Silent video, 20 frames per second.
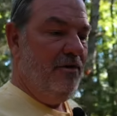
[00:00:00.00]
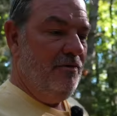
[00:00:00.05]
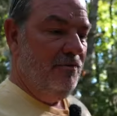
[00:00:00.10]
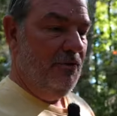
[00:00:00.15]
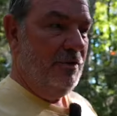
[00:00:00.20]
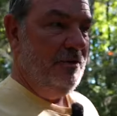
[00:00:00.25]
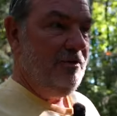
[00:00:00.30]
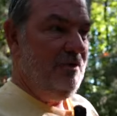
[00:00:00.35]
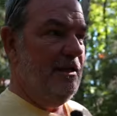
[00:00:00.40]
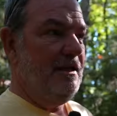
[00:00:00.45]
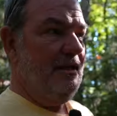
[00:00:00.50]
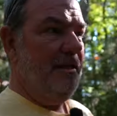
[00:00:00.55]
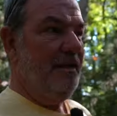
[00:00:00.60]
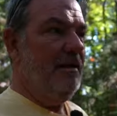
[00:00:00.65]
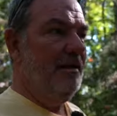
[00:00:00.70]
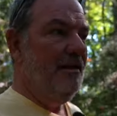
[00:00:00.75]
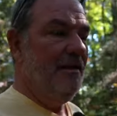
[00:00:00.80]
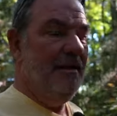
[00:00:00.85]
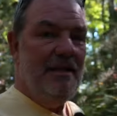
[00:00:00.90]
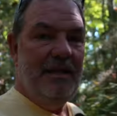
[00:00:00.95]
with the
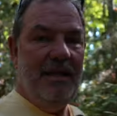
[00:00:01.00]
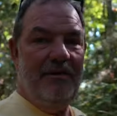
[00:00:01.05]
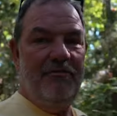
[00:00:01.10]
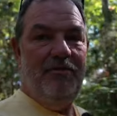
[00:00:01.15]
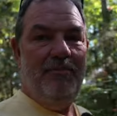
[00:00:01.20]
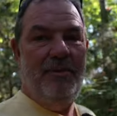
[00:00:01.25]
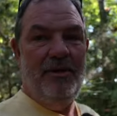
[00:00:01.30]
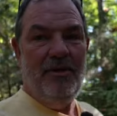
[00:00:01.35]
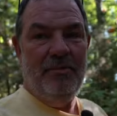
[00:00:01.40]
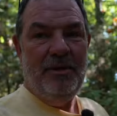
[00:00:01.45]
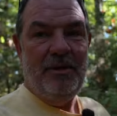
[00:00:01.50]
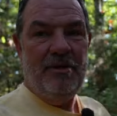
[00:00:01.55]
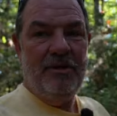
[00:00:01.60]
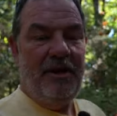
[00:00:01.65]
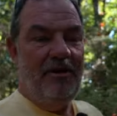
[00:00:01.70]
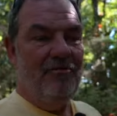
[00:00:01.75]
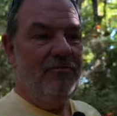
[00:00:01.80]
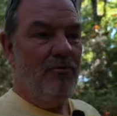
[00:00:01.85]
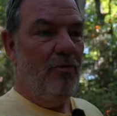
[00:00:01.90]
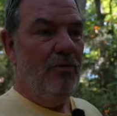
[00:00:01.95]
11 millimeter
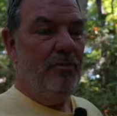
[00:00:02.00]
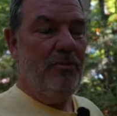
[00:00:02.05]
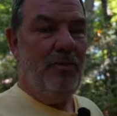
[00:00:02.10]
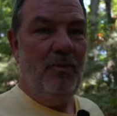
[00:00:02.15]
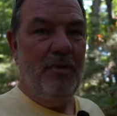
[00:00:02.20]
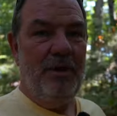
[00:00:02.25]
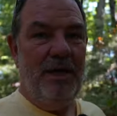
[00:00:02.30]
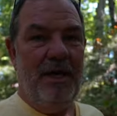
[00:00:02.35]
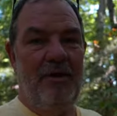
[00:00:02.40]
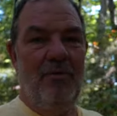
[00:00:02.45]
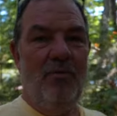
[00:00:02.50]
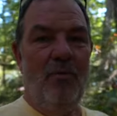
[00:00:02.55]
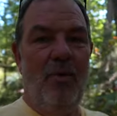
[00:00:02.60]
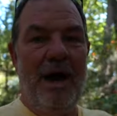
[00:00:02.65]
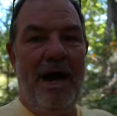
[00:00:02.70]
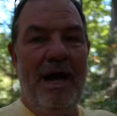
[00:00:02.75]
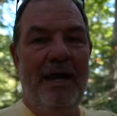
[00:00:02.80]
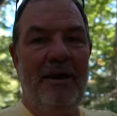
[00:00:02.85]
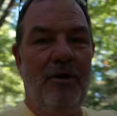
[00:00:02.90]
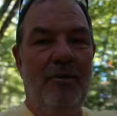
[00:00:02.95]
f1.8
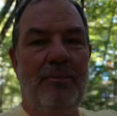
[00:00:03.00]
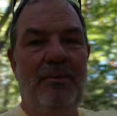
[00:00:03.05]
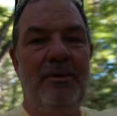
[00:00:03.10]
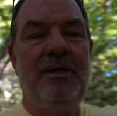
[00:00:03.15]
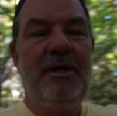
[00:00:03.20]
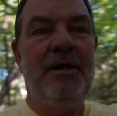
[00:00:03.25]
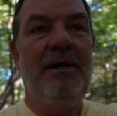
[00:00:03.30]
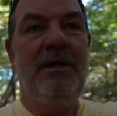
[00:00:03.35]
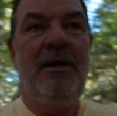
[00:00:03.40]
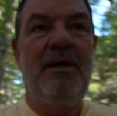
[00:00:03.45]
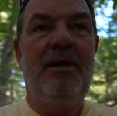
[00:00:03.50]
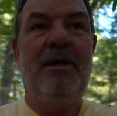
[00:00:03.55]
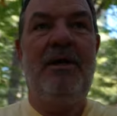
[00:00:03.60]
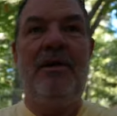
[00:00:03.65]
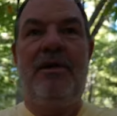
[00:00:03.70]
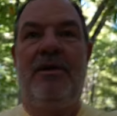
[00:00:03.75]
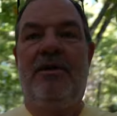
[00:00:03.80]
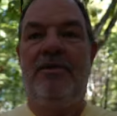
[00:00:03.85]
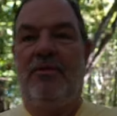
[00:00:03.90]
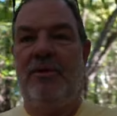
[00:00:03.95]
wide open
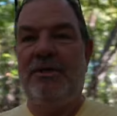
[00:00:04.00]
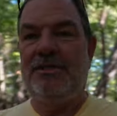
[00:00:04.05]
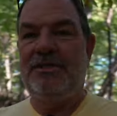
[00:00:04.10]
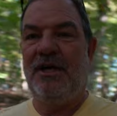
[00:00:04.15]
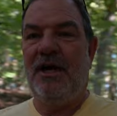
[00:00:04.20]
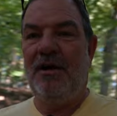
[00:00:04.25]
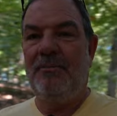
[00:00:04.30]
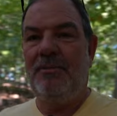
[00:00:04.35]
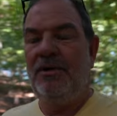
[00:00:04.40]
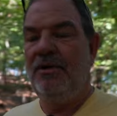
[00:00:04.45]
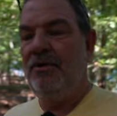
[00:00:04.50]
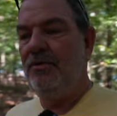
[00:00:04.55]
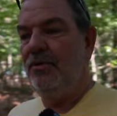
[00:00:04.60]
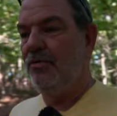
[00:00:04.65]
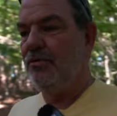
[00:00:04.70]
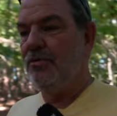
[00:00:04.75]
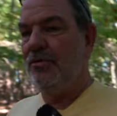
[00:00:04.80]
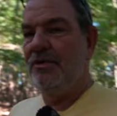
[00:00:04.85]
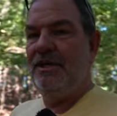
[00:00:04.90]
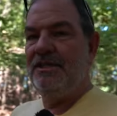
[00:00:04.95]
three-stop
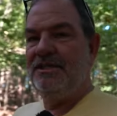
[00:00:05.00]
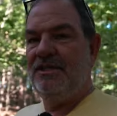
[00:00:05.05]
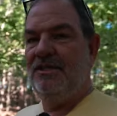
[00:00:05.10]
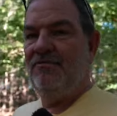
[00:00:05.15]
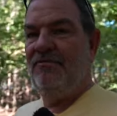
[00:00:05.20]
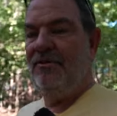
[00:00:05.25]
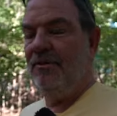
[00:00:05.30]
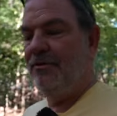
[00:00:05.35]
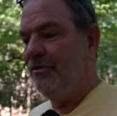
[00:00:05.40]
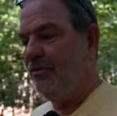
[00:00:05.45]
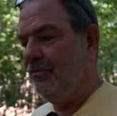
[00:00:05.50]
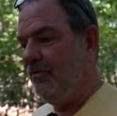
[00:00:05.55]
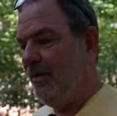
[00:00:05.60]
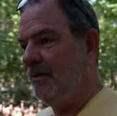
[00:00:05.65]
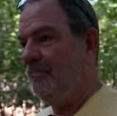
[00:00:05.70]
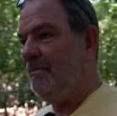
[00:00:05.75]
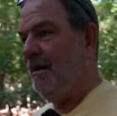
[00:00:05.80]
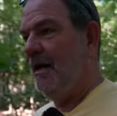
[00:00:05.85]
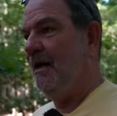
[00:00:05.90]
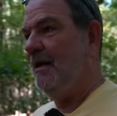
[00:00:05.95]
neutral density filter
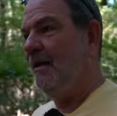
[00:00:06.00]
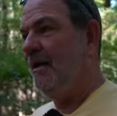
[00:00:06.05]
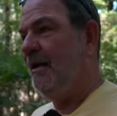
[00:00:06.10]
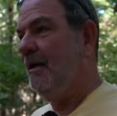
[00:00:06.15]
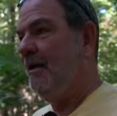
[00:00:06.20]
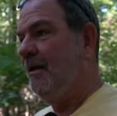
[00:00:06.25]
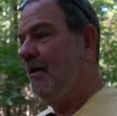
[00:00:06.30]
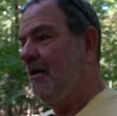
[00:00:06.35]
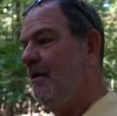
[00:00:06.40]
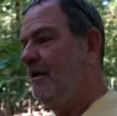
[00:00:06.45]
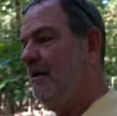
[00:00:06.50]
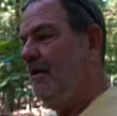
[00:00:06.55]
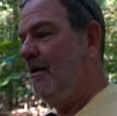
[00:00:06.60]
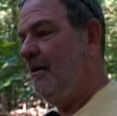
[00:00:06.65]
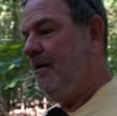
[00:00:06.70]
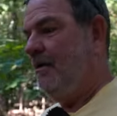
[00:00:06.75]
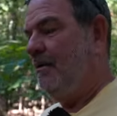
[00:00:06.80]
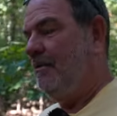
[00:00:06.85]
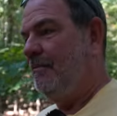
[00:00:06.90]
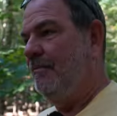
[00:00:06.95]
made by
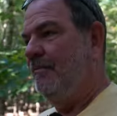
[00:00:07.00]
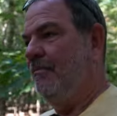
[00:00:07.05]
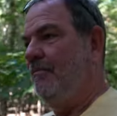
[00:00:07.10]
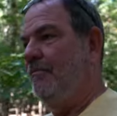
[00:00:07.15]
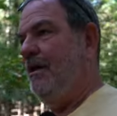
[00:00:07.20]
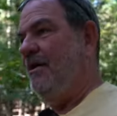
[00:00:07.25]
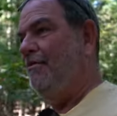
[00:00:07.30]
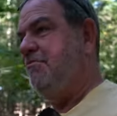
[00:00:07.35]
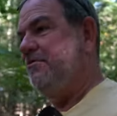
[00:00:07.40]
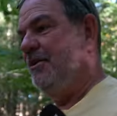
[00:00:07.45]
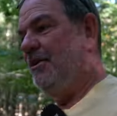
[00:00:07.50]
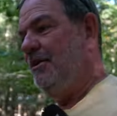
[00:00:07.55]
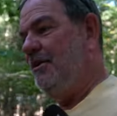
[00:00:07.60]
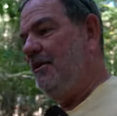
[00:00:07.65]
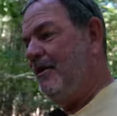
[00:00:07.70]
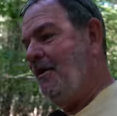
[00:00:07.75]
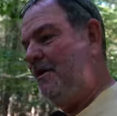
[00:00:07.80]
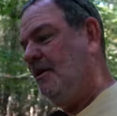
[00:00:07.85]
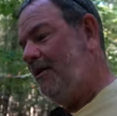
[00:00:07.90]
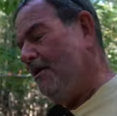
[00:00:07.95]
Maven.
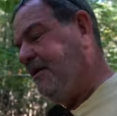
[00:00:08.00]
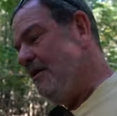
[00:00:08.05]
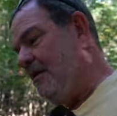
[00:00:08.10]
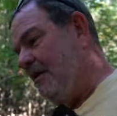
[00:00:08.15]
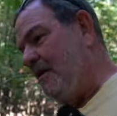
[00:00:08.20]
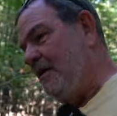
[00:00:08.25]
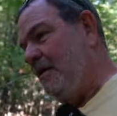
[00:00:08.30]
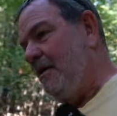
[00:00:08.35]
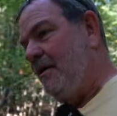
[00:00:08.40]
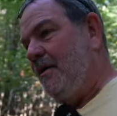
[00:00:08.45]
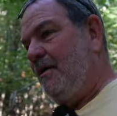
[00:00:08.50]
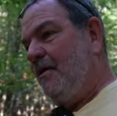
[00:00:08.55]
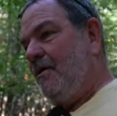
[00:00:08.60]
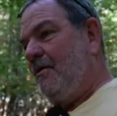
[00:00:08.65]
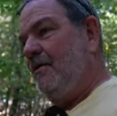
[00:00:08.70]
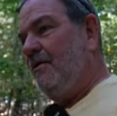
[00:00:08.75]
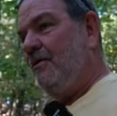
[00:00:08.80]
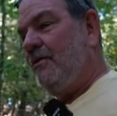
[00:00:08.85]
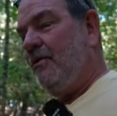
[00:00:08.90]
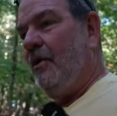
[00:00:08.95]

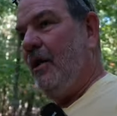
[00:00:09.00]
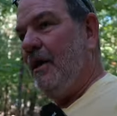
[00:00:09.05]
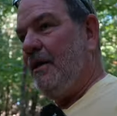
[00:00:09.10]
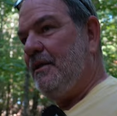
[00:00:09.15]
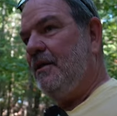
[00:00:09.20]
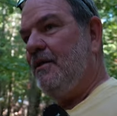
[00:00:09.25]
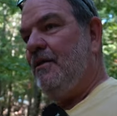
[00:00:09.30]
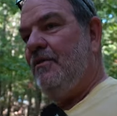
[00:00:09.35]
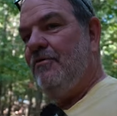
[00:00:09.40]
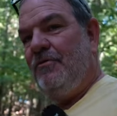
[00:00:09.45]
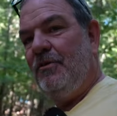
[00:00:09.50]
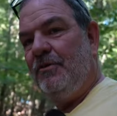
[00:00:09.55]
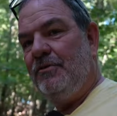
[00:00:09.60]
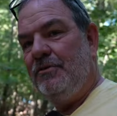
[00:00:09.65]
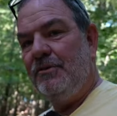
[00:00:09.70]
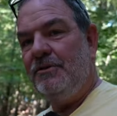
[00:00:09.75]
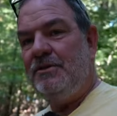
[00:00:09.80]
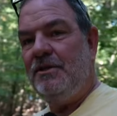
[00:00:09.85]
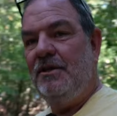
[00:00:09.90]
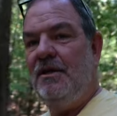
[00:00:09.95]
Great
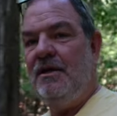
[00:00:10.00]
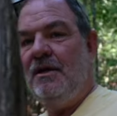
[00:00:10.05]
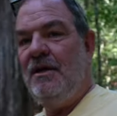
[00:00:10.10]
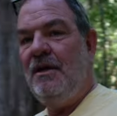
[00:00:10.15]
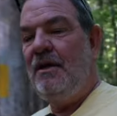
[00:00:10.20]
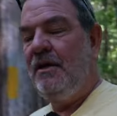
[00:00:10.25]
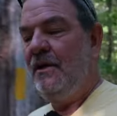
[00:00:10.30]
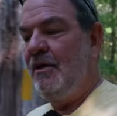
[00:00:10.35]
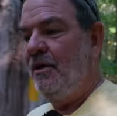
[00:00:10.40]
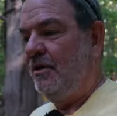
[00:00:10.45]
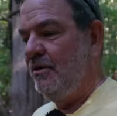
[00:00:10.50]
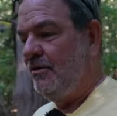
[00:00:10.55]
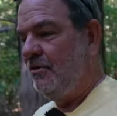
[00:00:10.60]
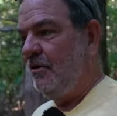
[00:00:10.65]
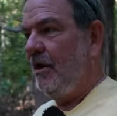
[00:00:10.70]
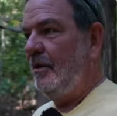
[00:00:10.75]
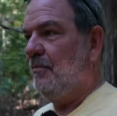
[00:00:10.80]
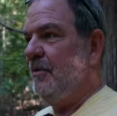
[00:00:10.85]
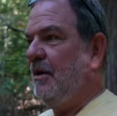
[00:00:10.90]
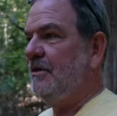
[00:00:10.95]
filters.
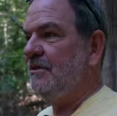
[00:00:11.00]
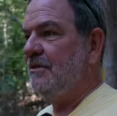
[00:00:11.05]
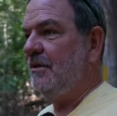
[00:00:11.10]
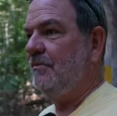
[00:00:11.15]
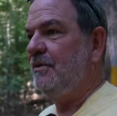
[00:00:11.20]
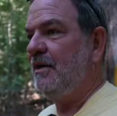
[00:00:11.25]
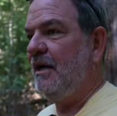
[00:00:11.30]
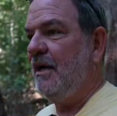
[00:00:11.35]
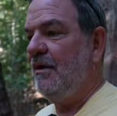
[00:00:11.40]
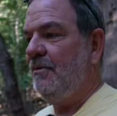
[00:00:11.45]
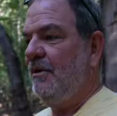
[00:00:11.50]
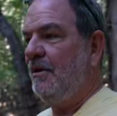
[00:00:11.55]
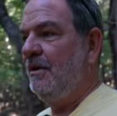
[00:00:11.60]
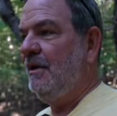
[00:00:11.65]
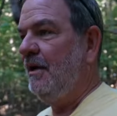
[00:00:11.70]
Try them out sometime.